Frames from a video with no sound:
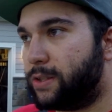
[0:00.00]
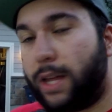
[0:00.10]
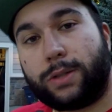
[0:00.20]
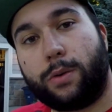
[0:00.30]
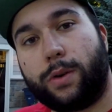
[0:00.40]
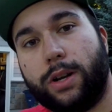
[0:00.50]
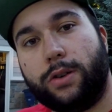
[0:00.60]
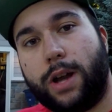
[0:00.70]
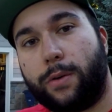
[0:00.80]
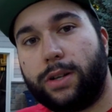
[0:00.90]
So that's what we're going to
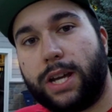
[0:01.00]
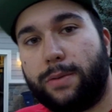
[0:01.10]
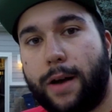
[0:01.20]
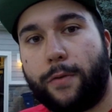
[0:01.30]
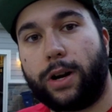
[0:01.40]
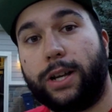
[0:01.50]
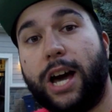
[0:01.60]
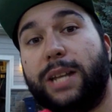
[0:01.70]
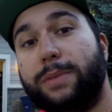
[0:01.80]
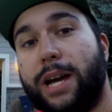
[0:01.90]
do now. We're going to take them off, we're going to
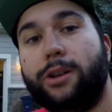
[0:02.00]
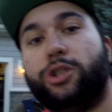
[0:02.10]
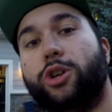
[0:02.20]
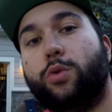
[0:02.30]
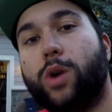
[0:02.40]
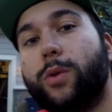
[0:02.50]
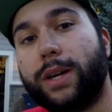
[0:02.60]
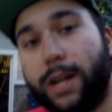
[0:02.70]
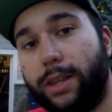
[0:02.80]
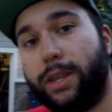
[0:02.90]
cut them down, I'll show you where
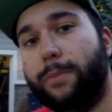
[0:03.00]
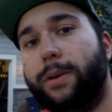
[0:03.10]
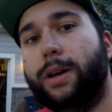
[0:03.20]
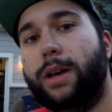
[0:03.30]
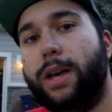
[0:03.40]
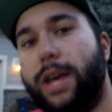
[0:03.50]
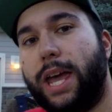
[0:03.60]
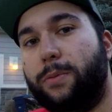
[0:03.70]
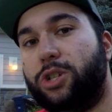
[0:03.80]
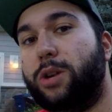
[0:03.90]
we cut them,
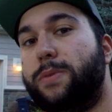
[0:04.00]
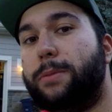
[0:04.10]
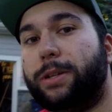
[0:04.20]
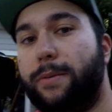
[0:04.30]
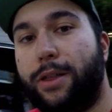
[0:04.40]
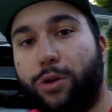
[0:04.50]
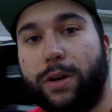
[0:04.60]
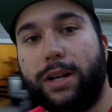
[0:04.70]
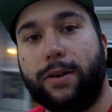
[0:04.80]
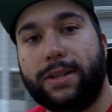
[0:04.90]
and we should be able to get about
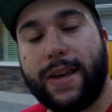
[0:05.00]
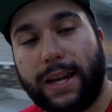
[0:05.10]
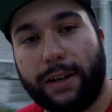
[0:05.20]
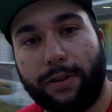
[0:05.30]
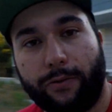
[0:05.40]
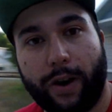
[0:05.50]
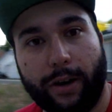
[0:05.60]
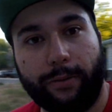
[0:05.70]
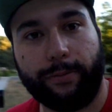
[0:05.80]
3 degrees negative in the front.